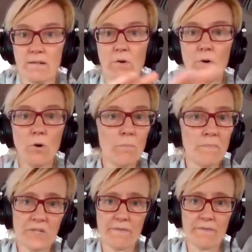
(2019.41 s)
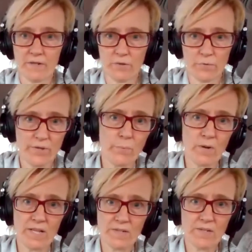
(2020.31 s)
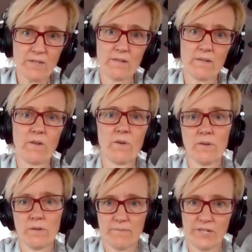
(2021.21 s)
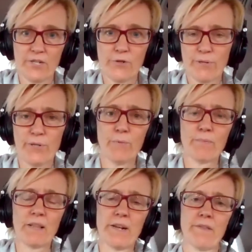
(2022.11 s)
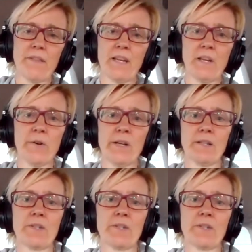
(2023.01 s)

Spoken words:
a whole Pacific Northwest didgeridoo player thing going.